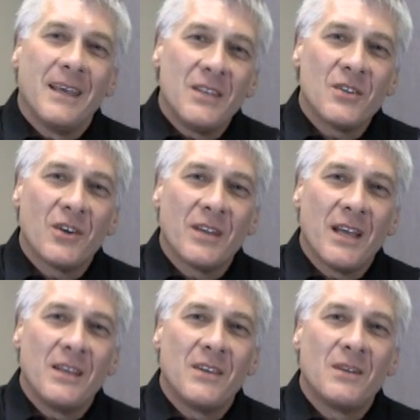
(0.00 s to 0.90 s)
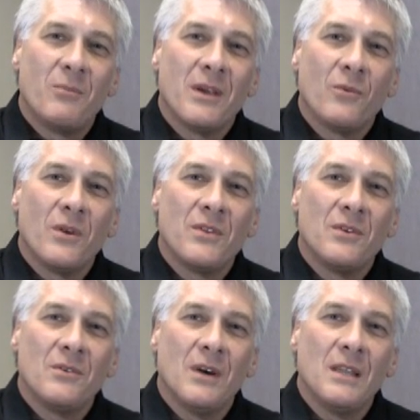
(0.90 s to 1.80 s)
It's a good idea to bring with
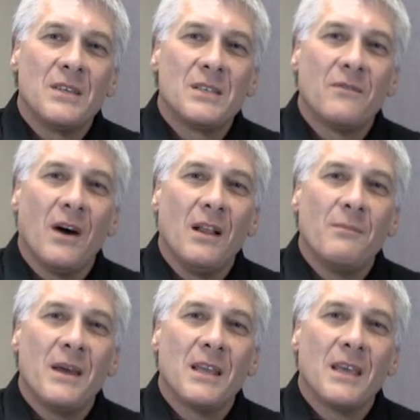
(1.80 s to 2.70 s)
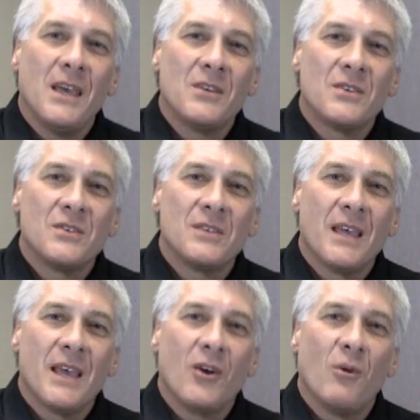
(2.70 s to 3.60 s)
you a list of all medications
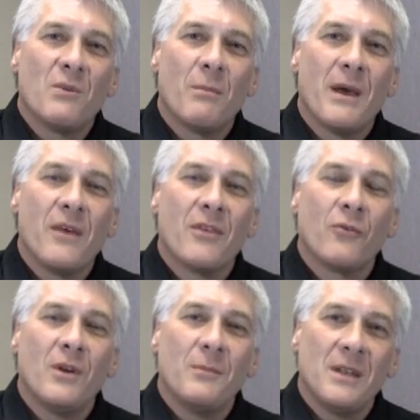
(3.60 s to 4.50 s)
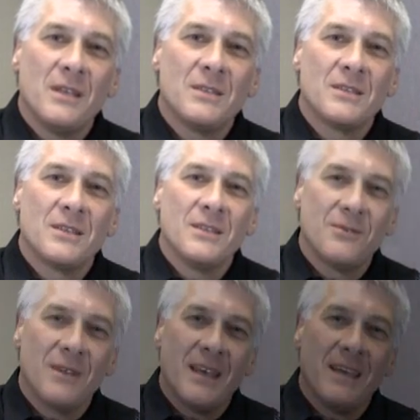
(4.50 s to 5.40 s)
and homeopathic remedies you
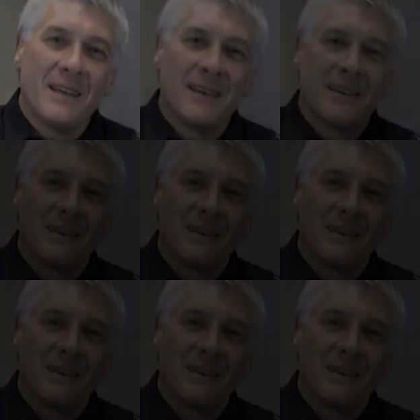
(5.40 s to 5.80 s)
take.